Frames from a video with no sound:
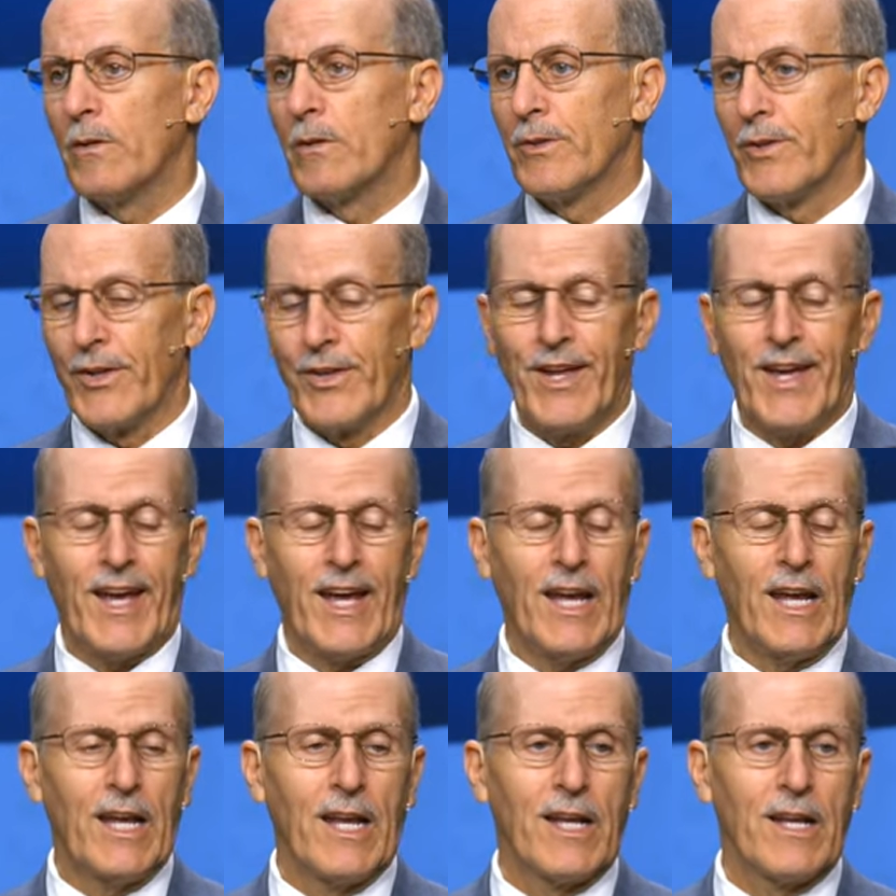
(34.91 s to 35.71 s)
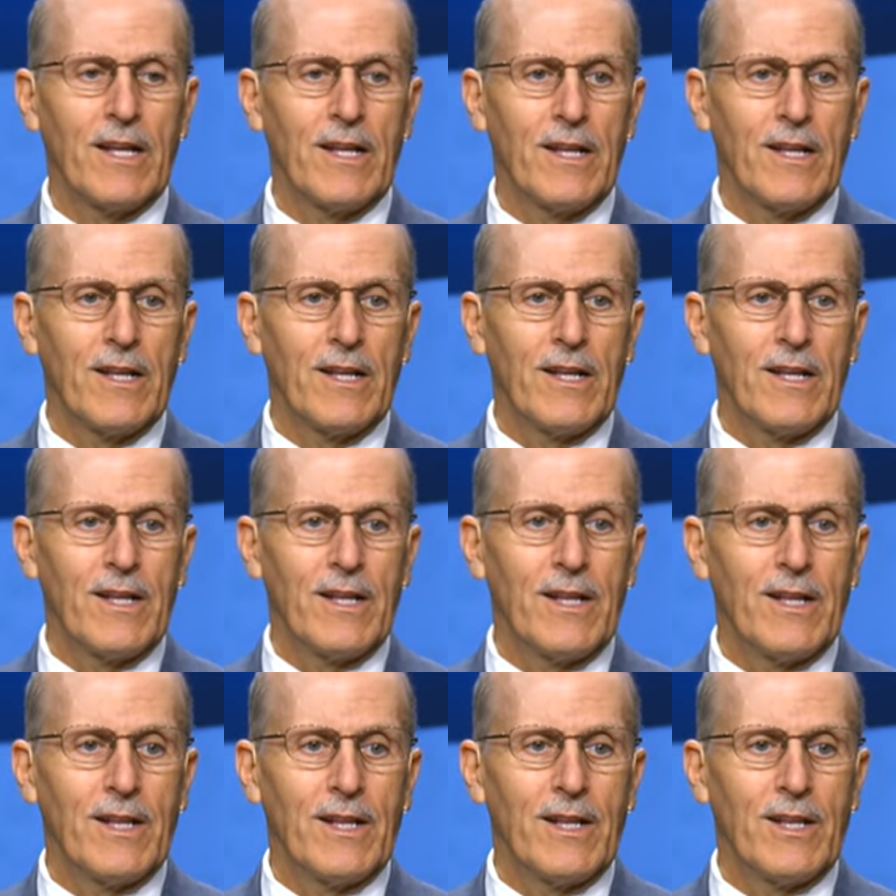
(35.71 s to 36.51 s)
today,
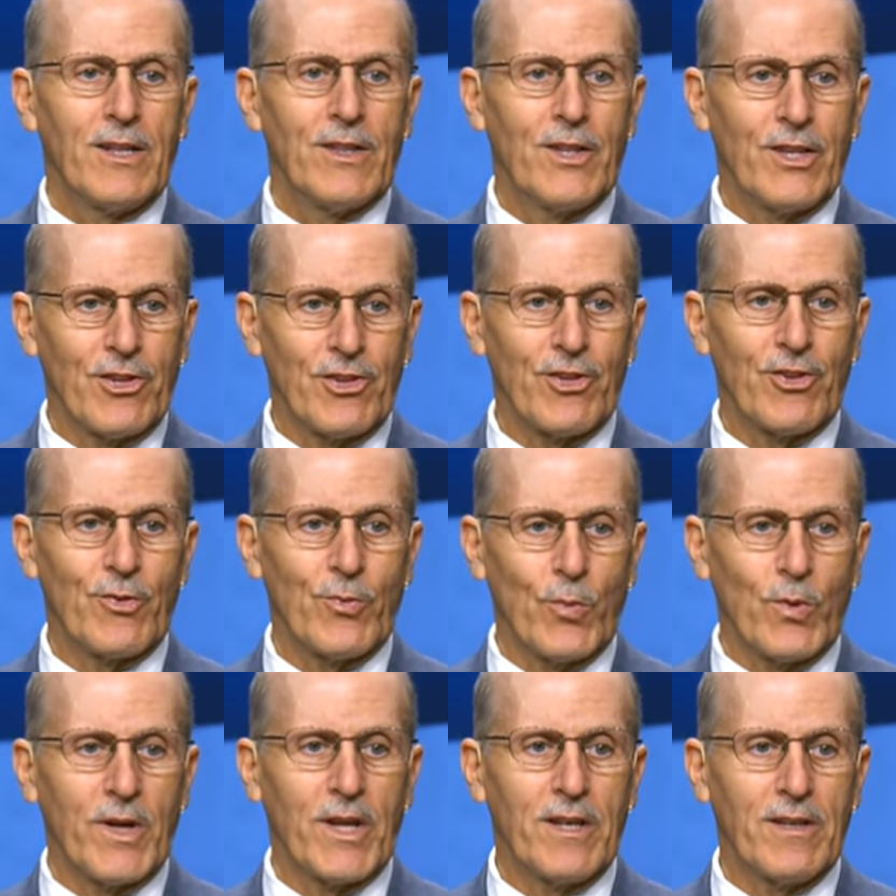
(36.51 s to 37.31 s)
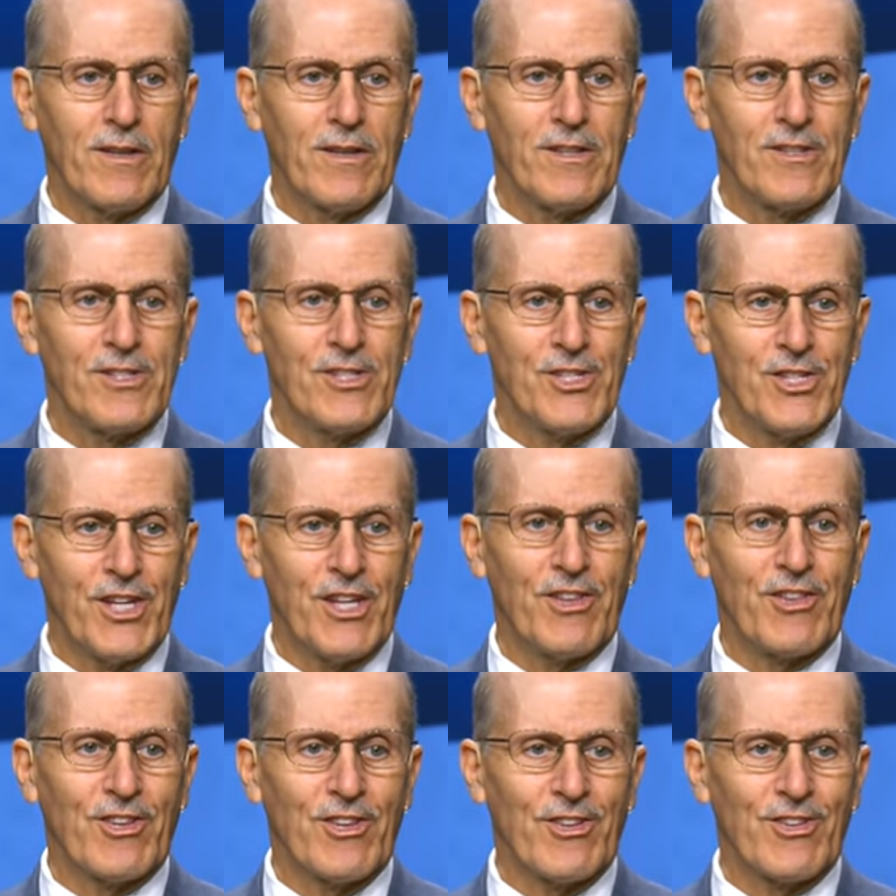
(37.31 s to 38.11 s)
this is when
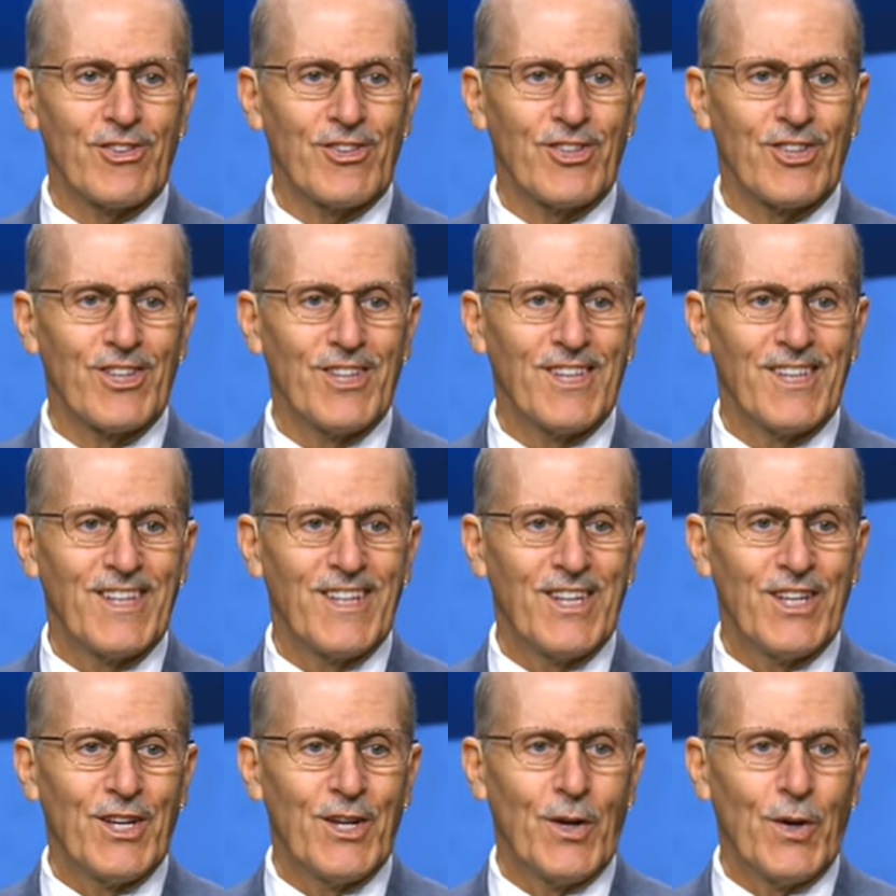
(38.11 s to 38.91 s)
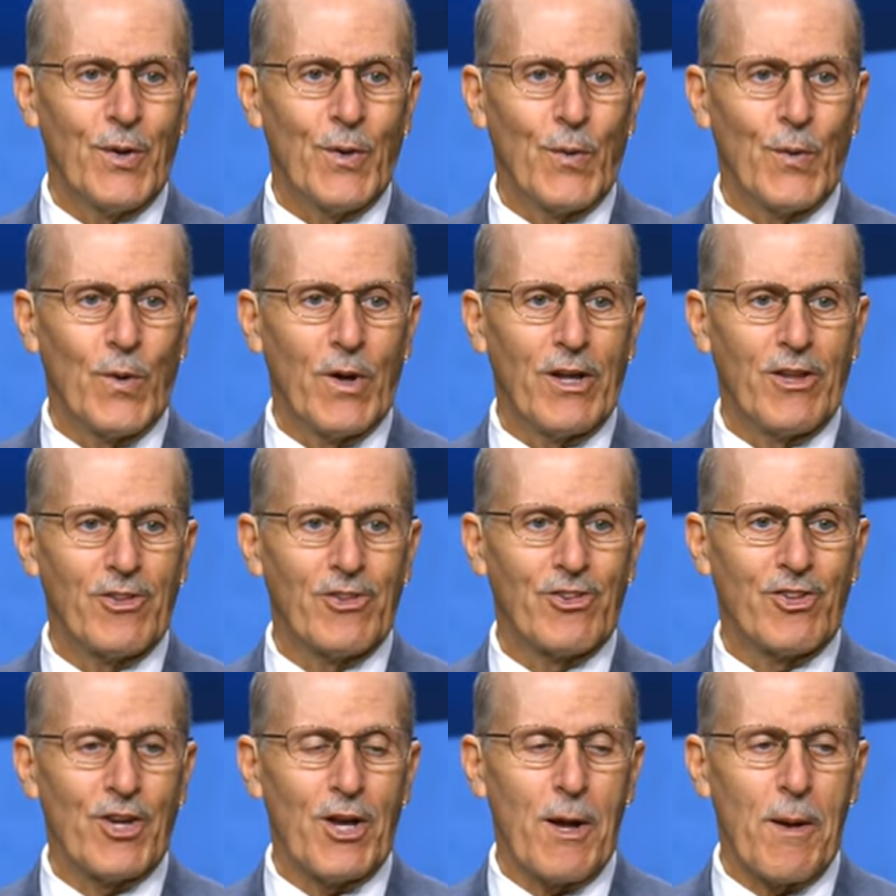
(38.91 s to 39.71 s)
Jesus
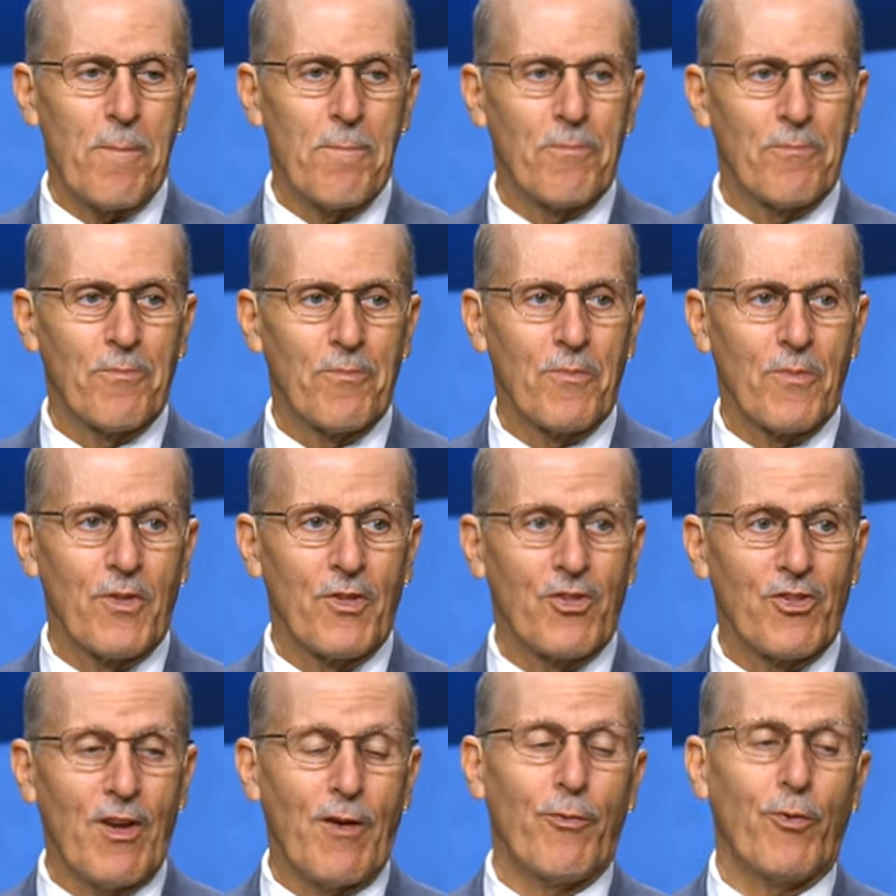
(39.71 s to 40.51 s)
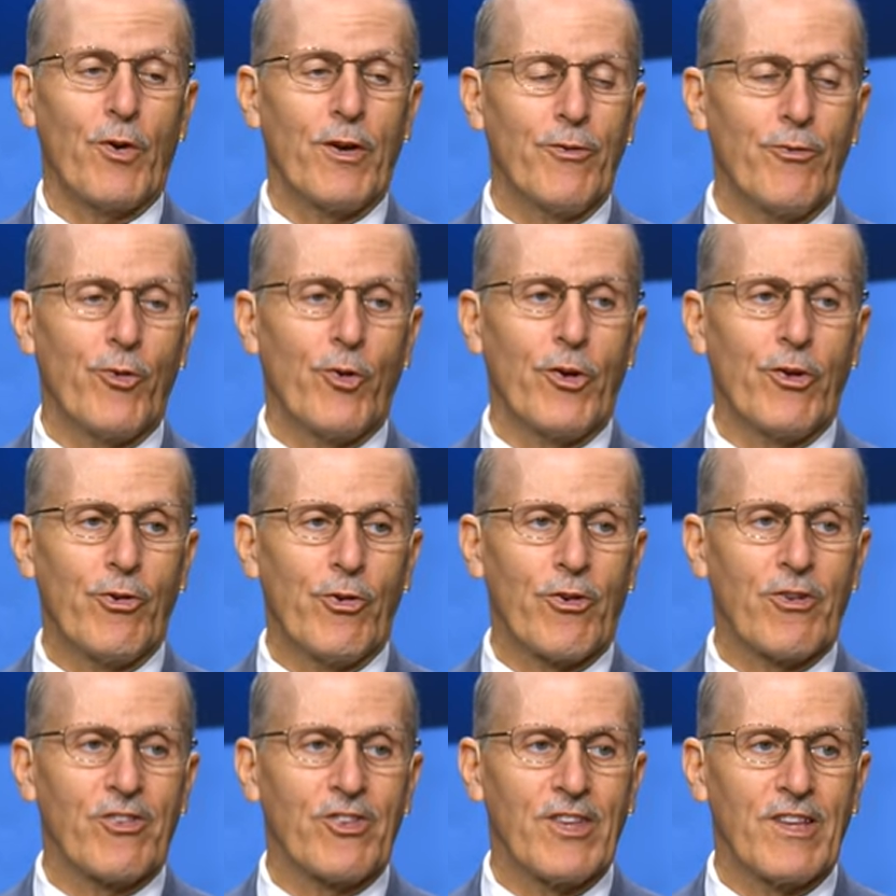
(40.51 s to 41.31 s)
was uh, suffering for
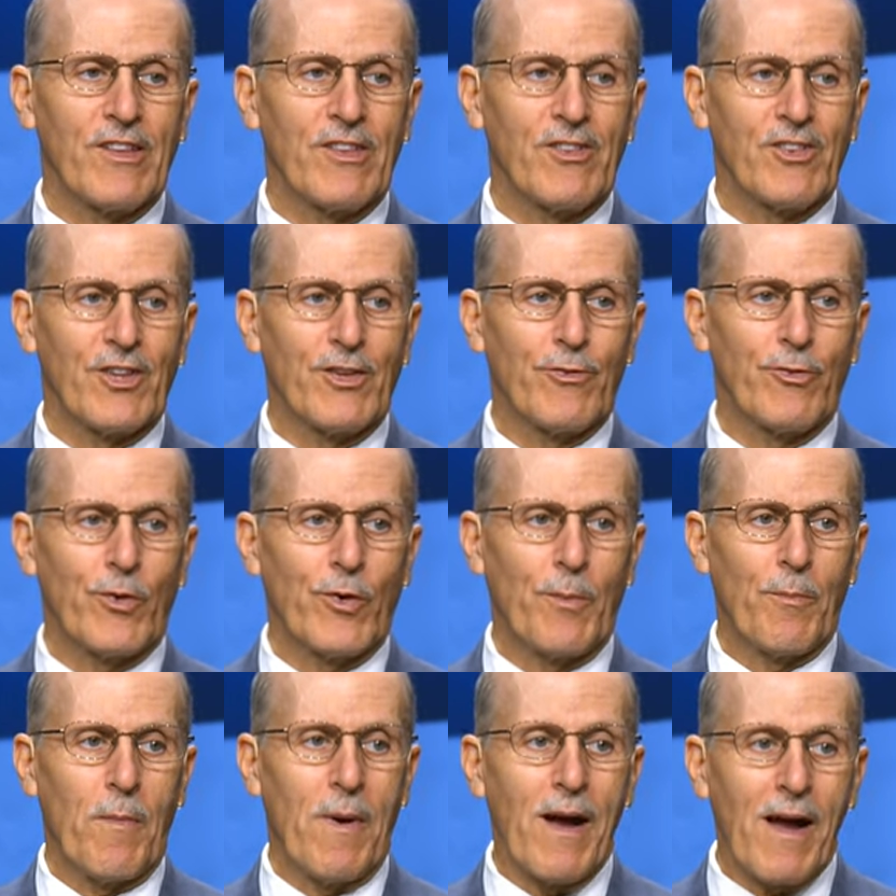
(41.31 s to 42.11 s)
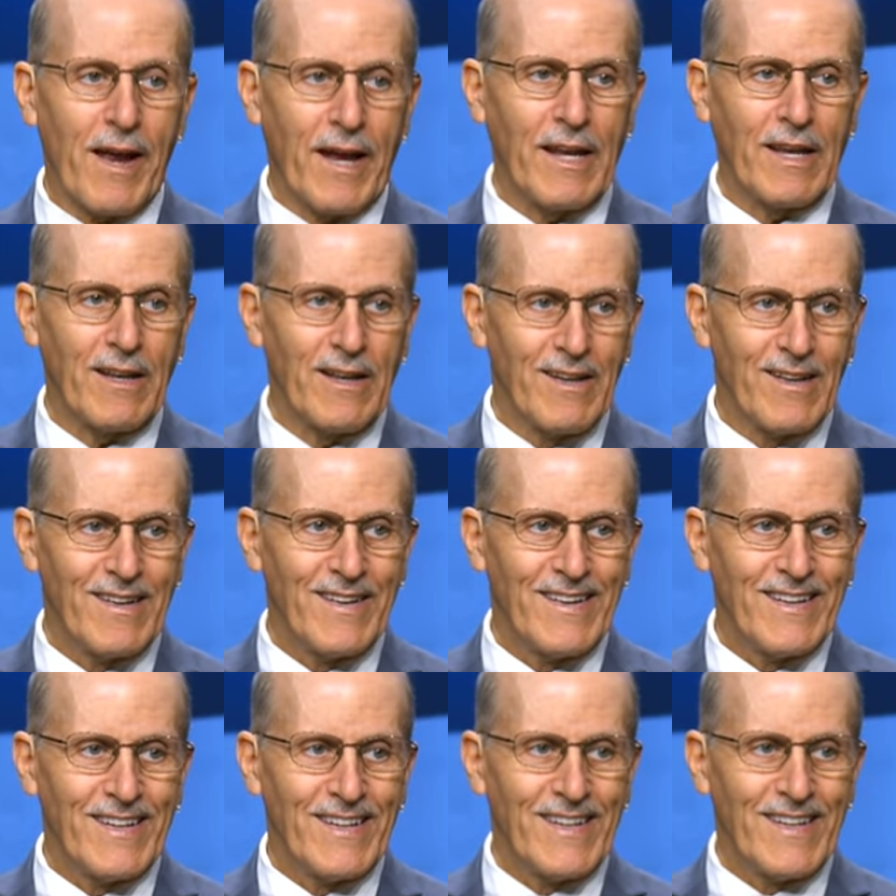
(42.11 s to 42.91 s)
your sins and for mine.
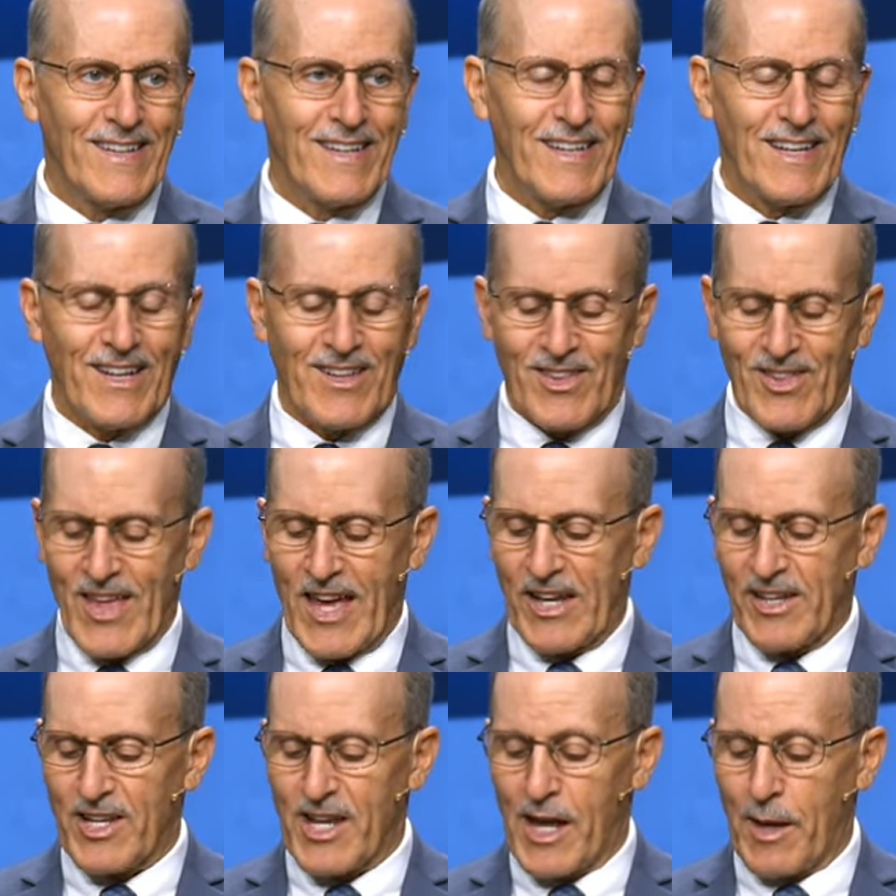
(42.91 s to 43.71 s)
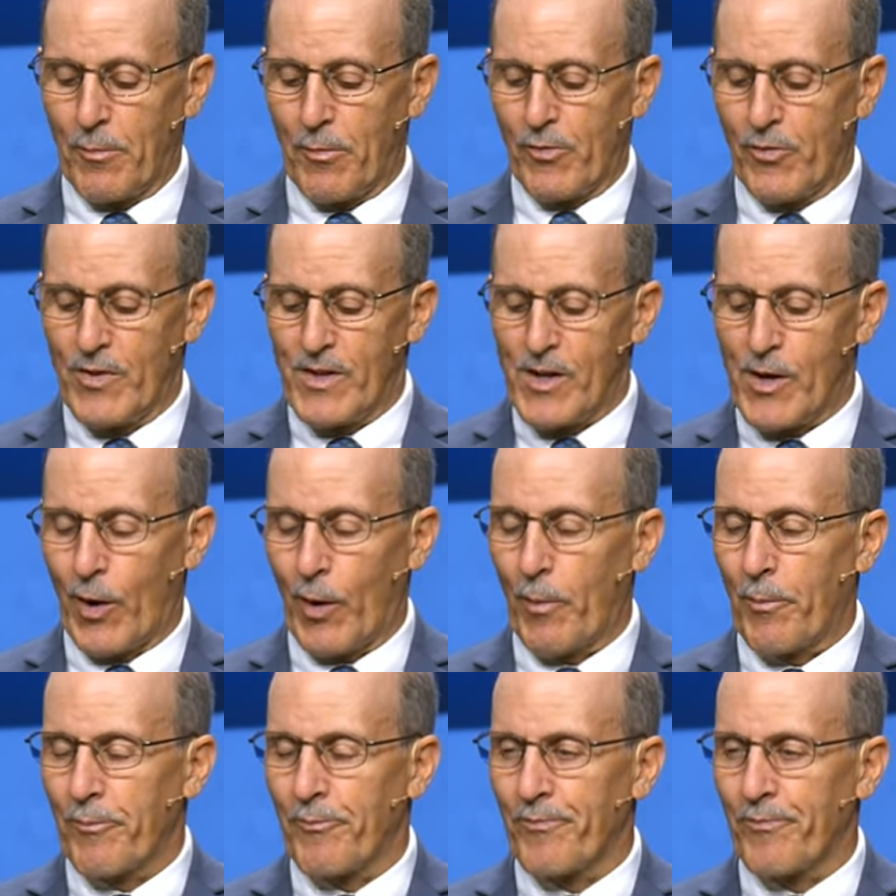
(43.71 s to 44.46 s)
It's that time of year.